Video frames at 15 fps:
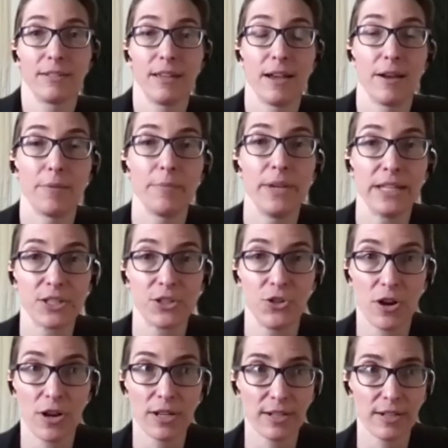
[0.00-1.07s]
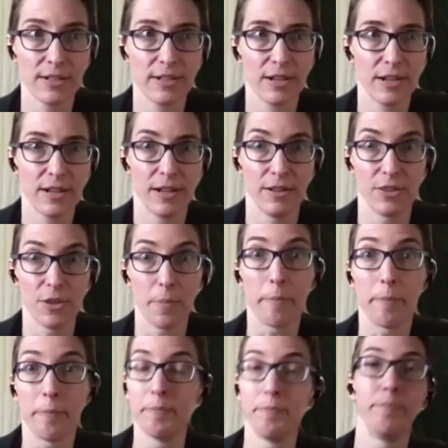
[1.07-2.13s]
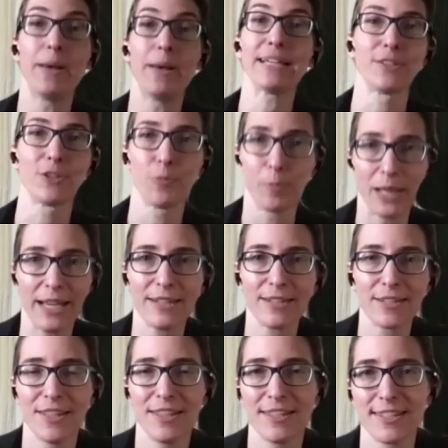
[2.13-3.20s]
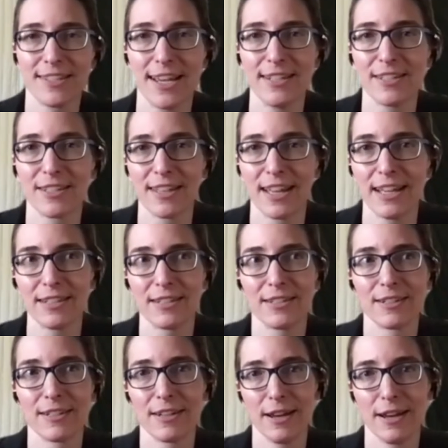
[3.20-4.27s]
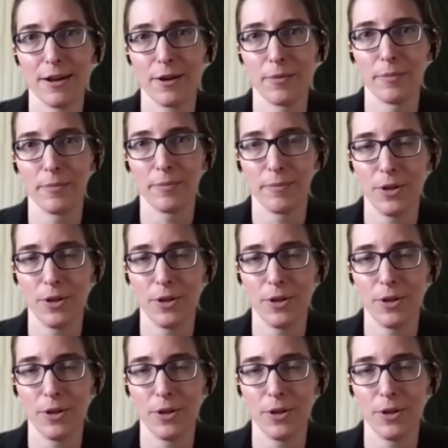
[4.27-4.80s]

Um, it's not uh, the best place in the sense that um,